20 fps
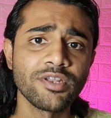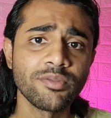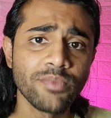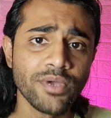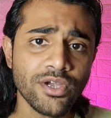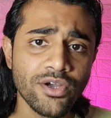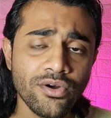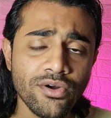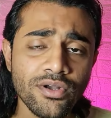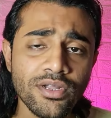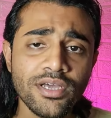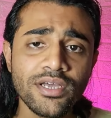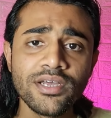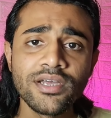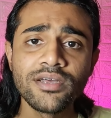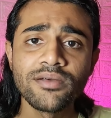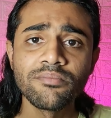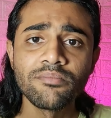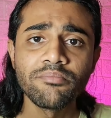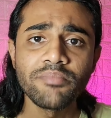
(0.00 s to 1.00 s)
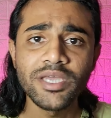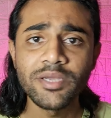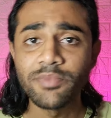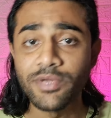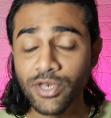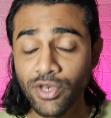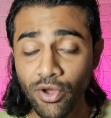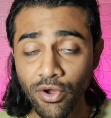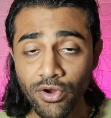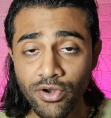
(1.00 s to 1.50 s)
will be good
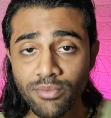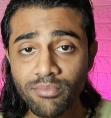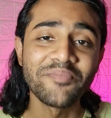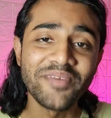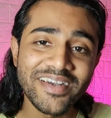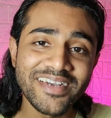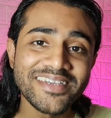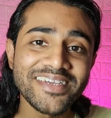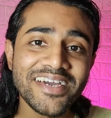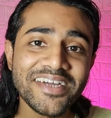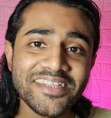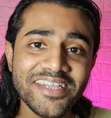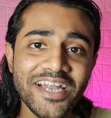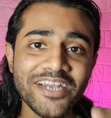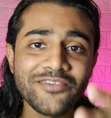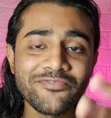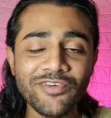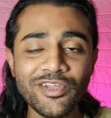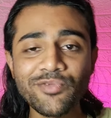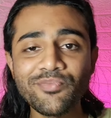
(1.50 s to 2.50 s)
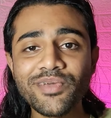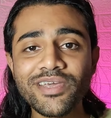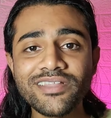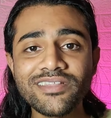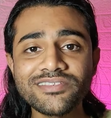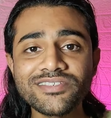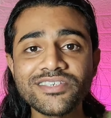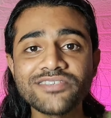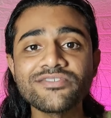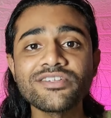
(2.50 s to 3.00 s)
Maybe not, but yeah, that will be
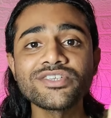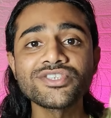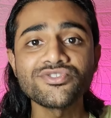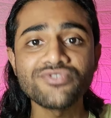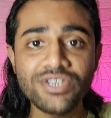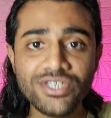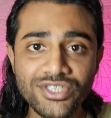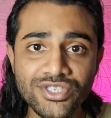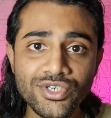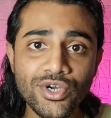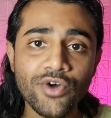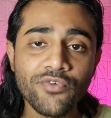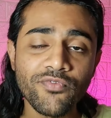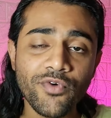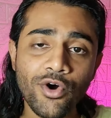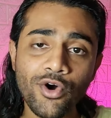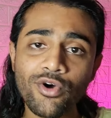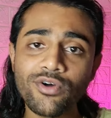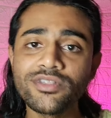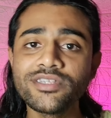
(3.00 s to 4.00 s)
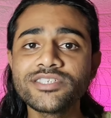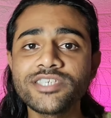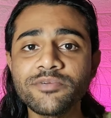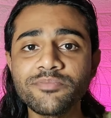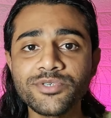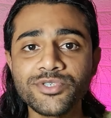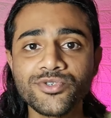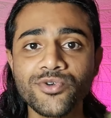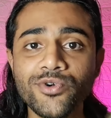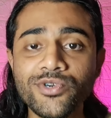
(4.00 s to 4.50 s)
the general structure of all these
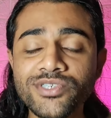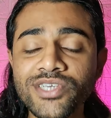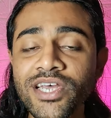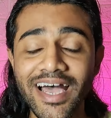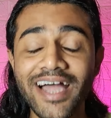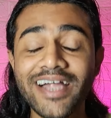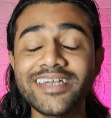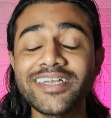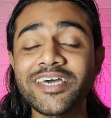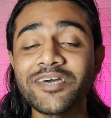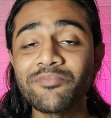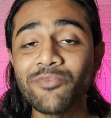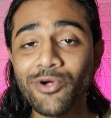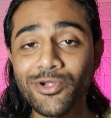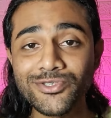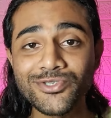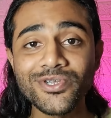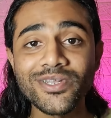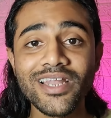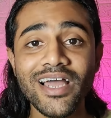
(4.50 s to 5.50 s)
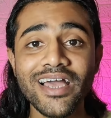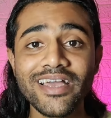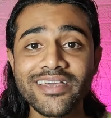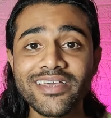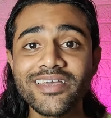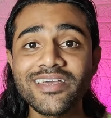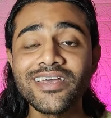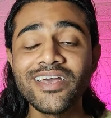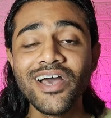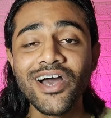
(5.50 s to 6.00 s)
episodes and I'm also
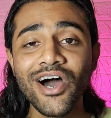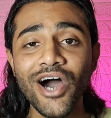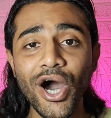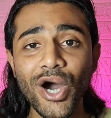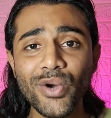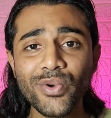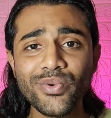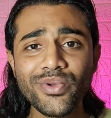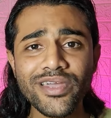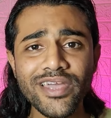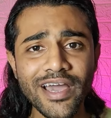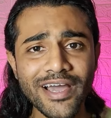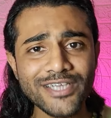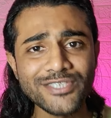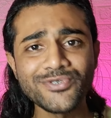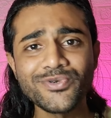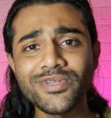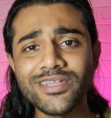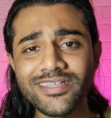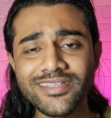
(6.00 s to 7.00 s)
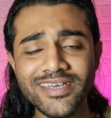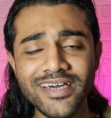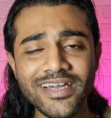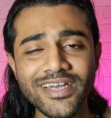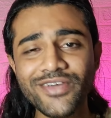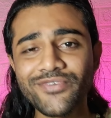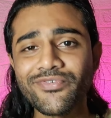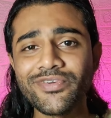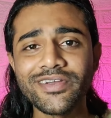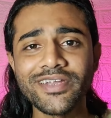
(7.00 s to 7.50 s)
liking how casually they are
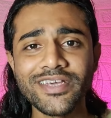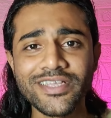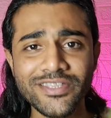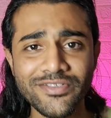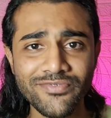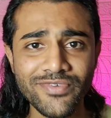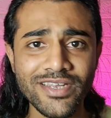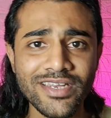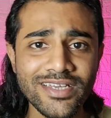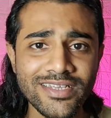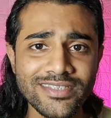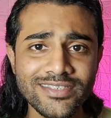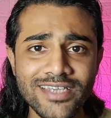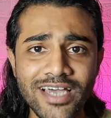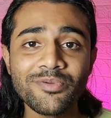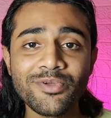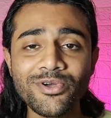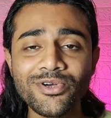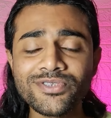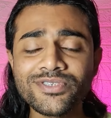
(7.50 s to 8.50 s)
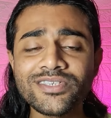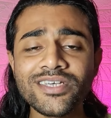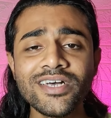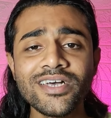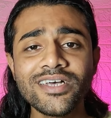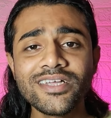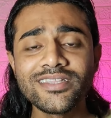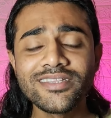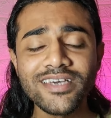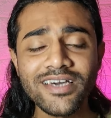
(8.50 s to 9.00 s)
defeating the villains because
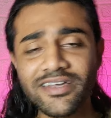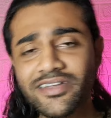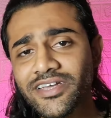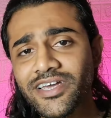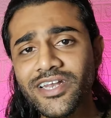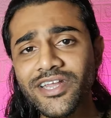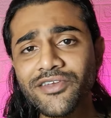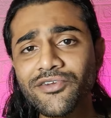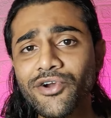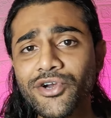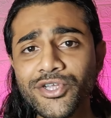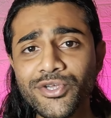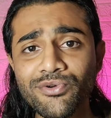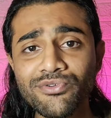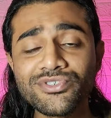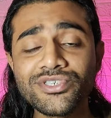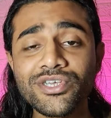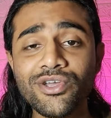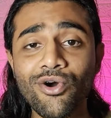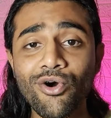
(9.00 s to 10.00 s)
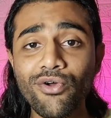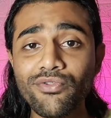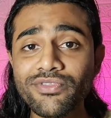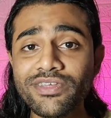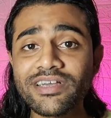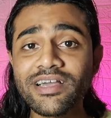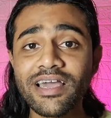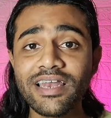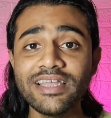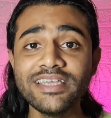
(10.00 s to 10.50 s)
they're really not using all
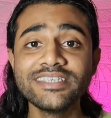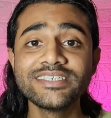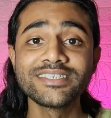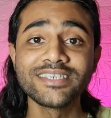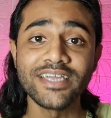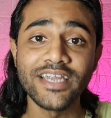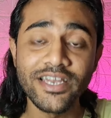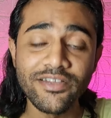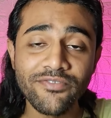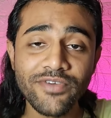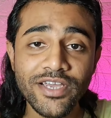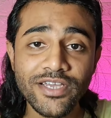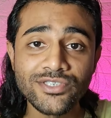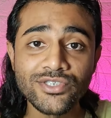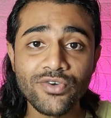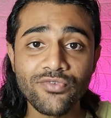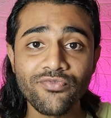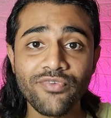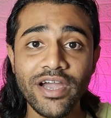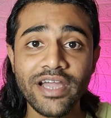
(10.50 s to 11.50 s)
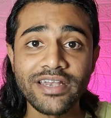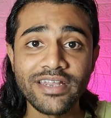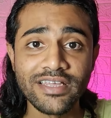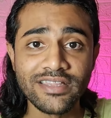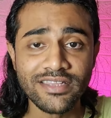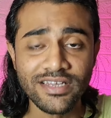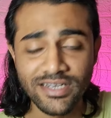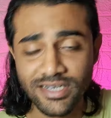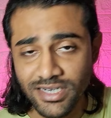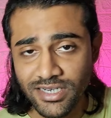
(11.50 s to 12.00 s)
the cliched ways of
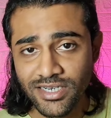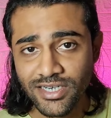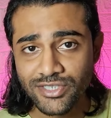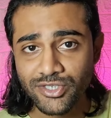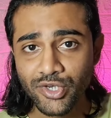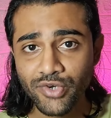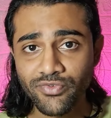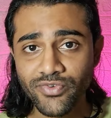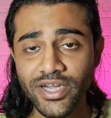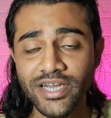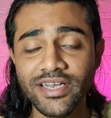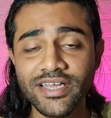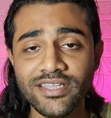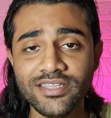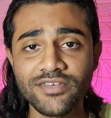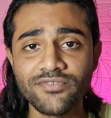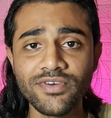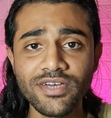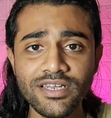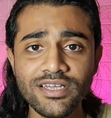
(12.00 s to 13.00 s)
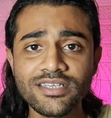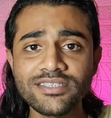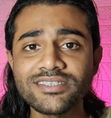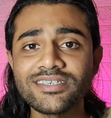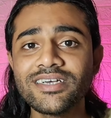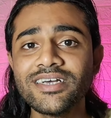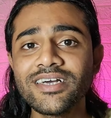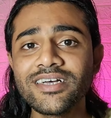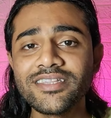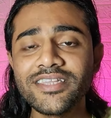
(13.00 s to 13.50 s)
fighting the curse or fighting the villains.
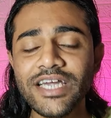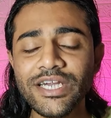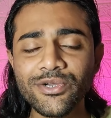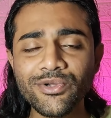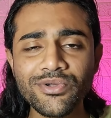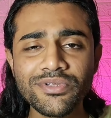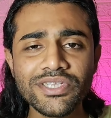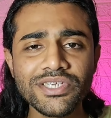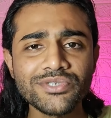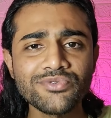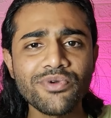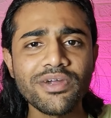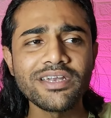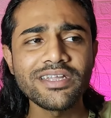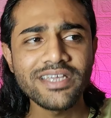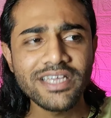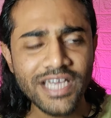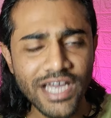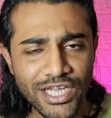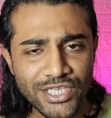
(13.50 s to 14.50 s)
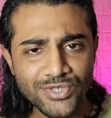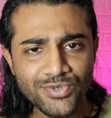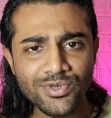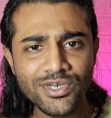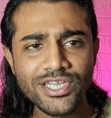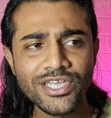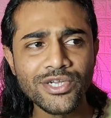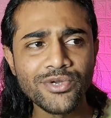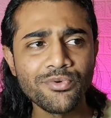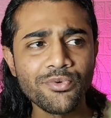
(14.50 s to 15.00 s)
They're doing this quite
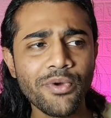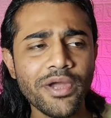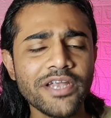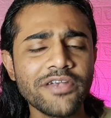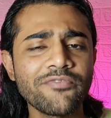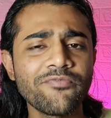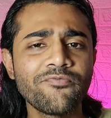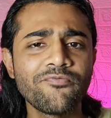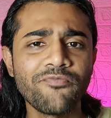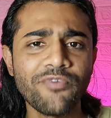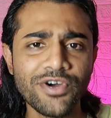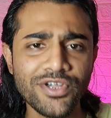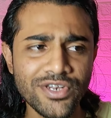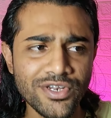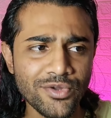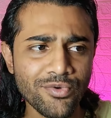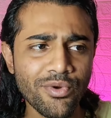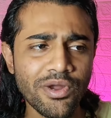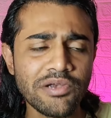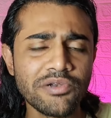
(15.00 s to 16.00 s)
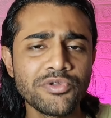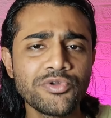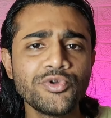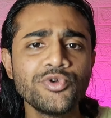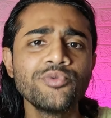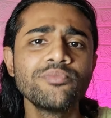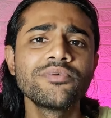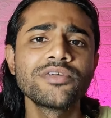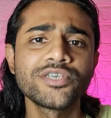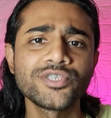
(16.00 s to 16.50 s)
casually, quite fun, quite
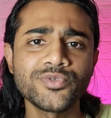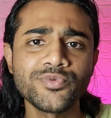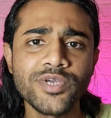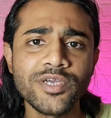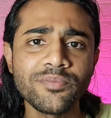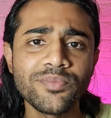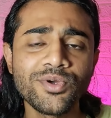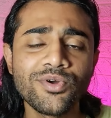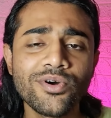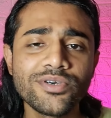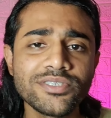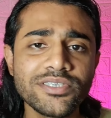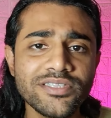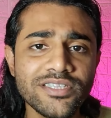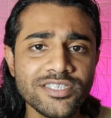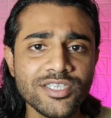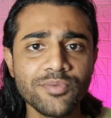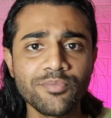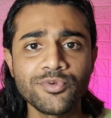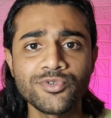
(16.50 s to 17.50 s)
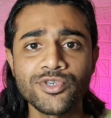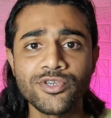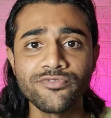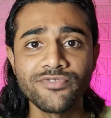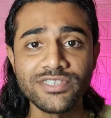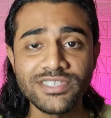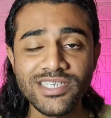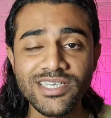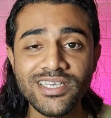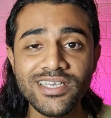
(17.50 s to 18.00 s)
humorous way because in this episode
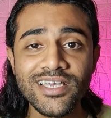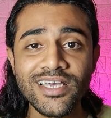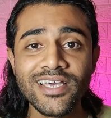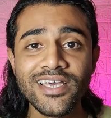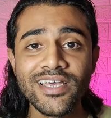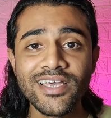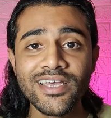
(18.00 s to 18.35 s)
we see